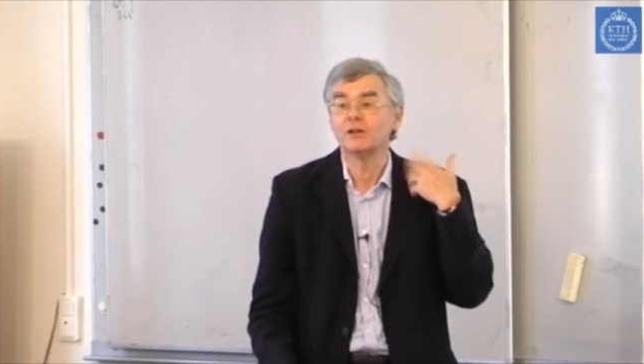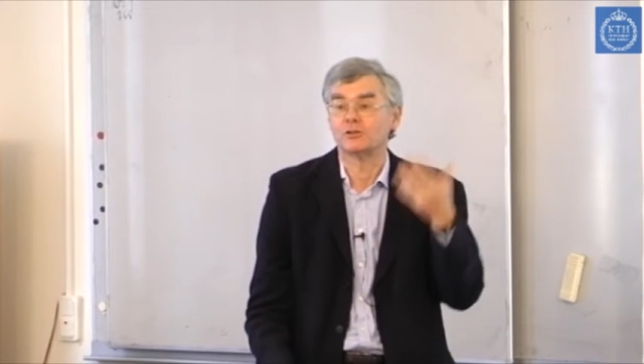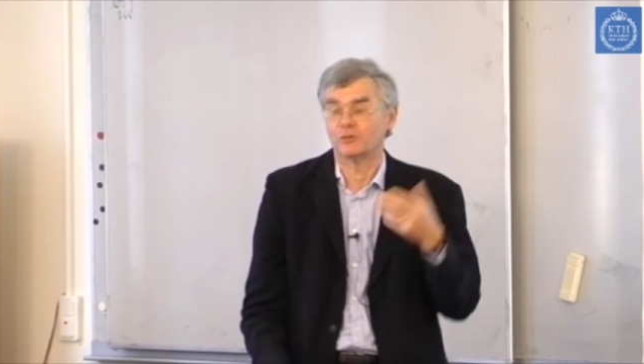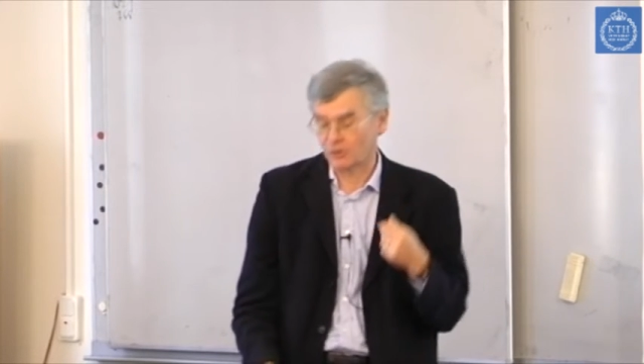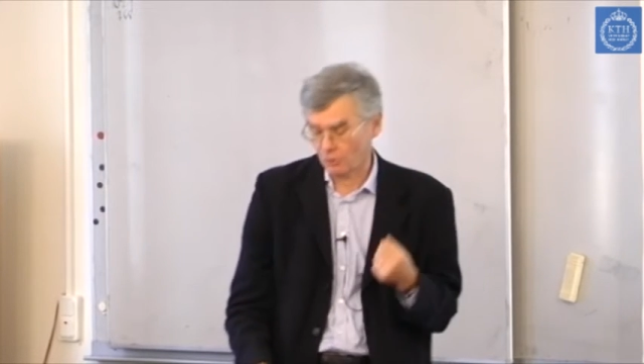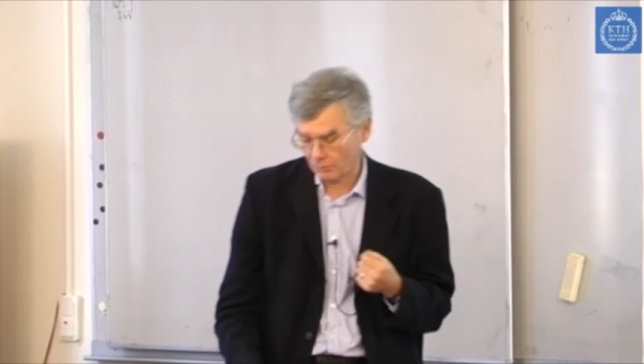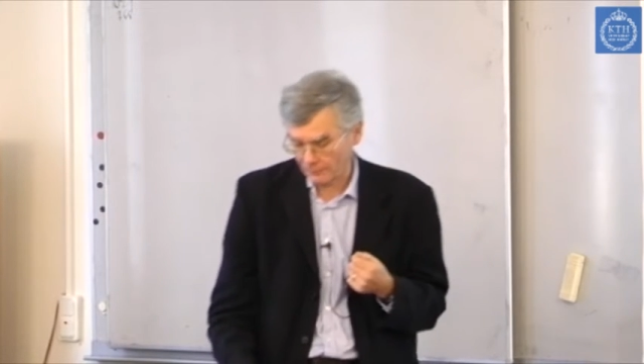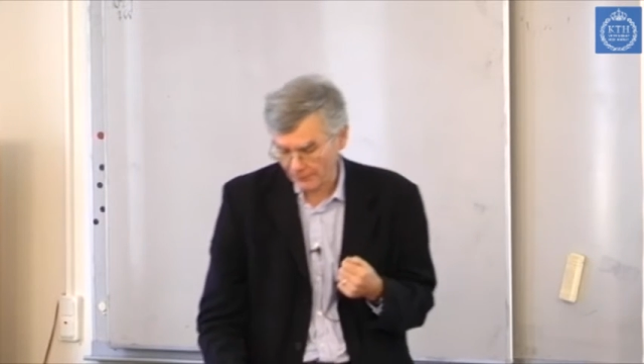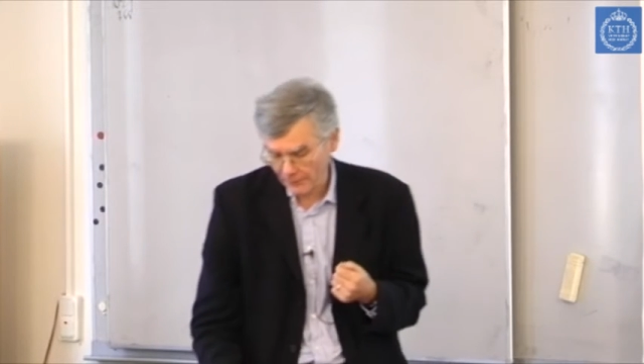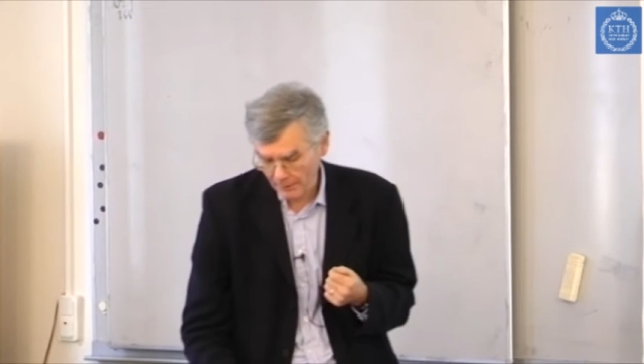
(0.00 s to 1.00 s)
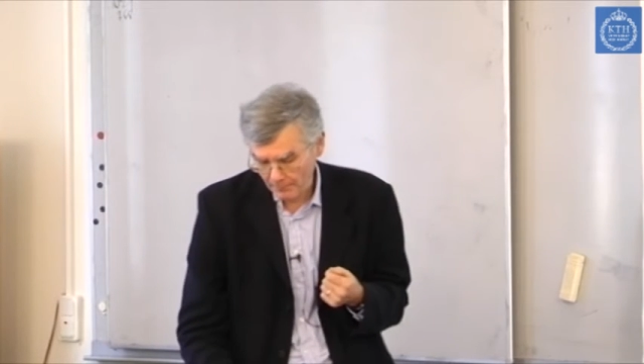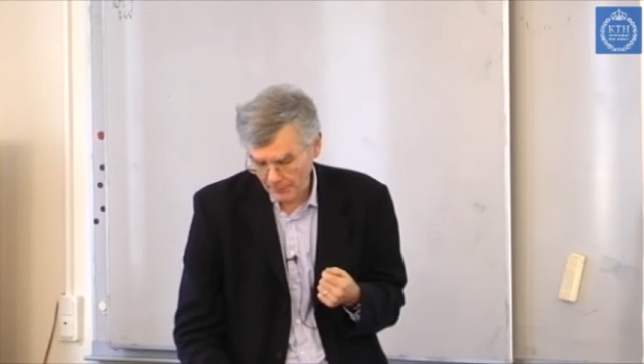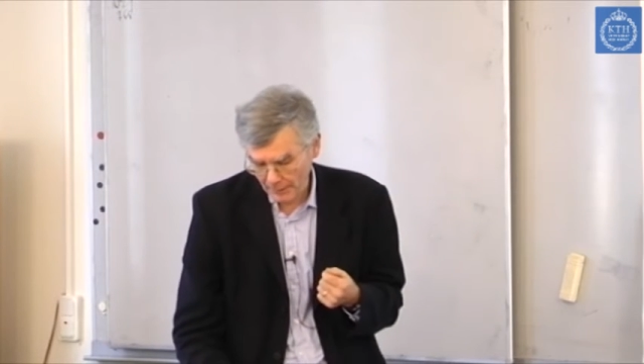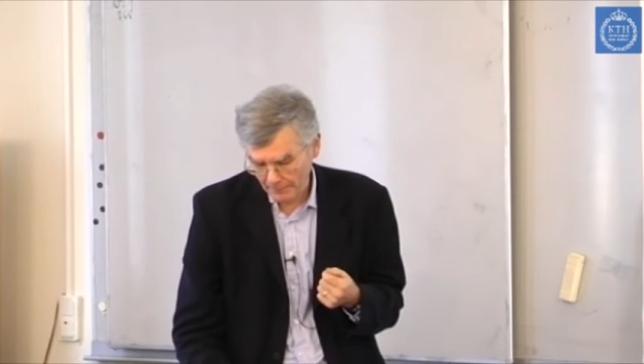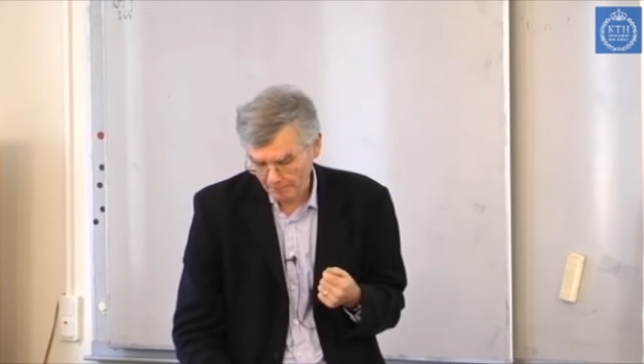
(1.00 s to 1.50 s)
to solve
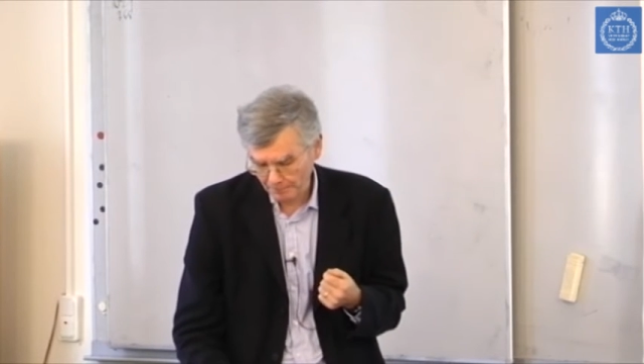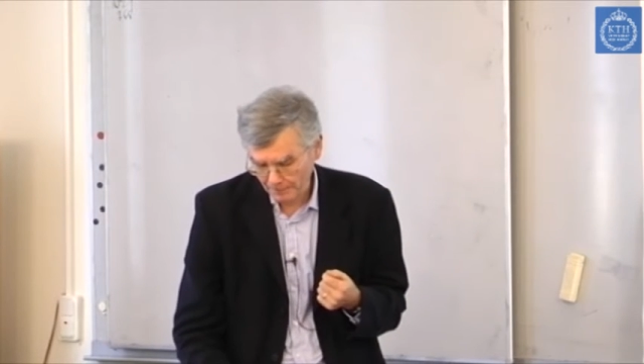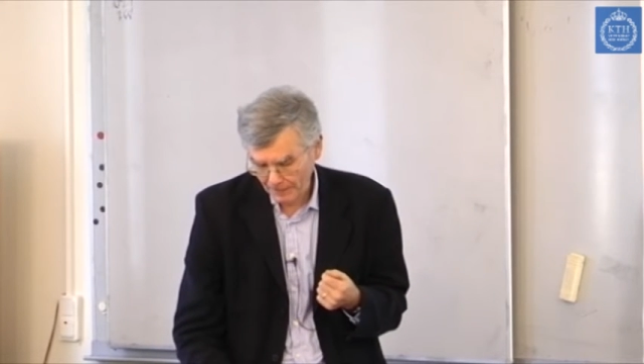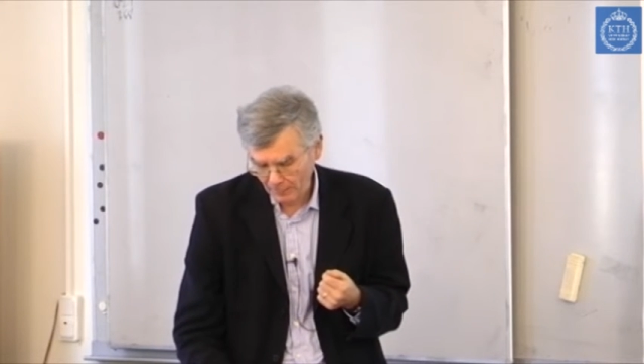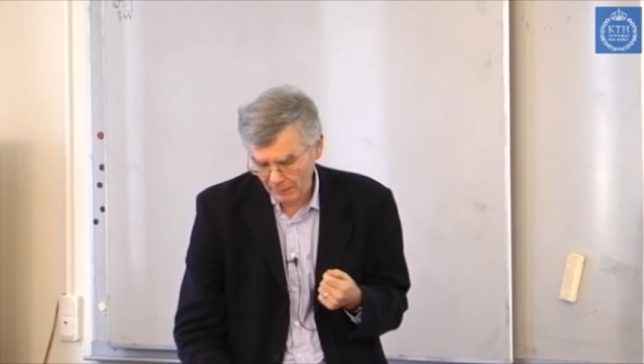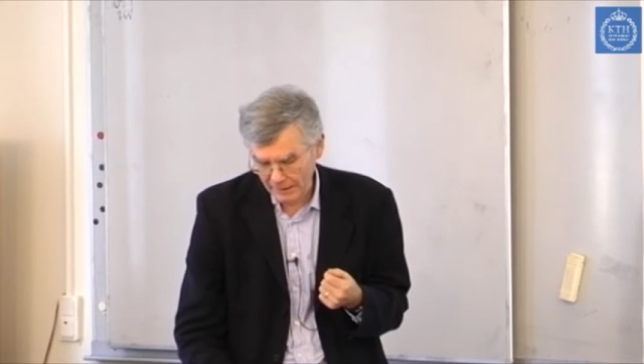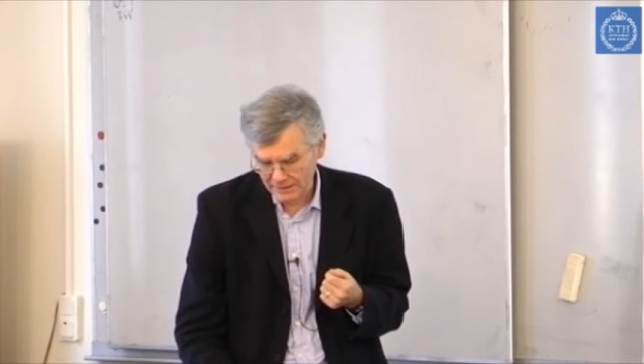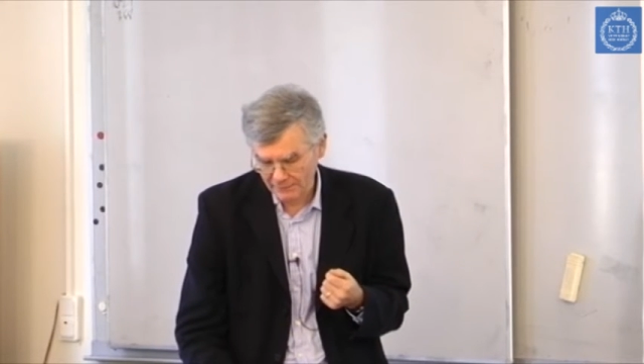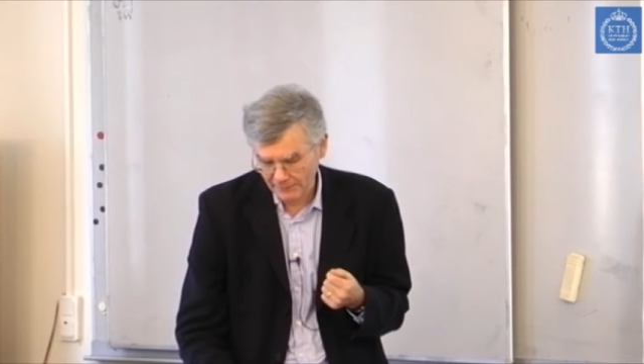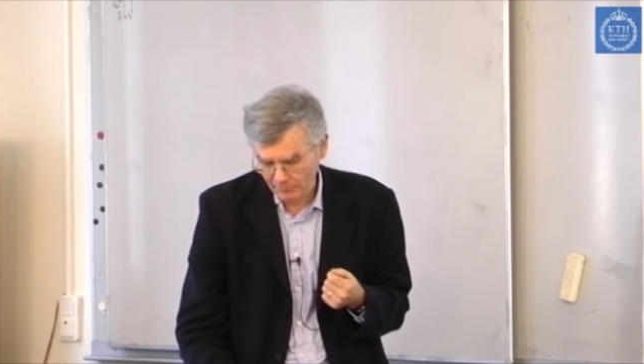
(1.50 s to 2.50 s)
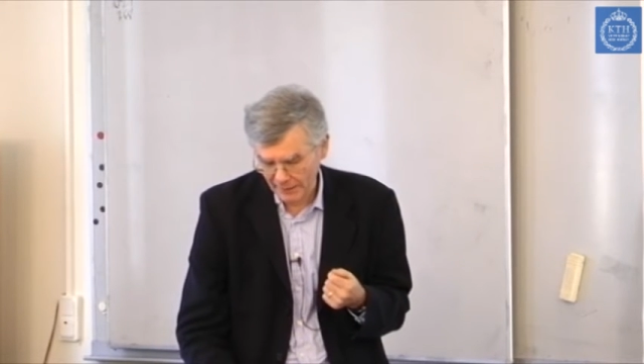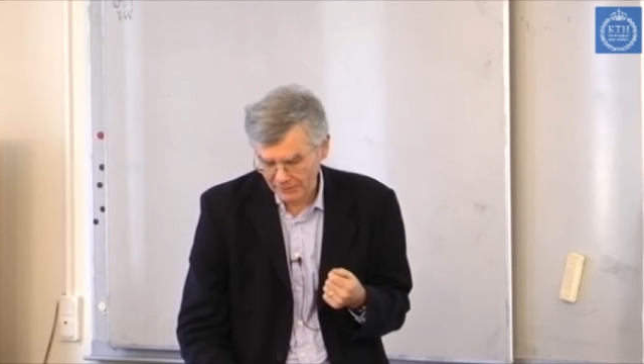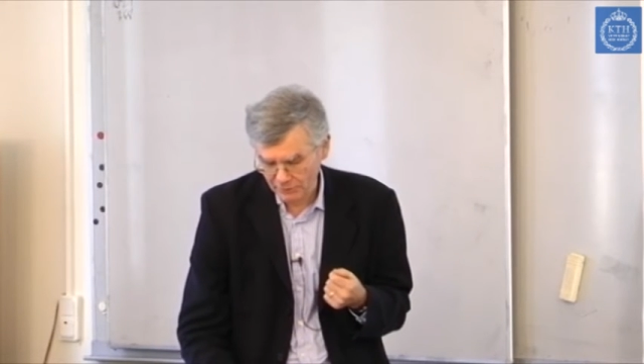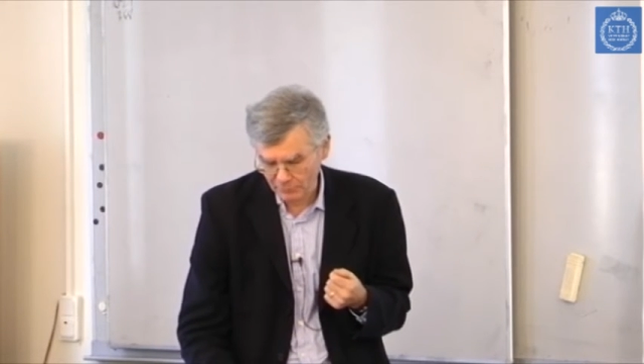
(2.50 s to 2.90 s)
relatively practical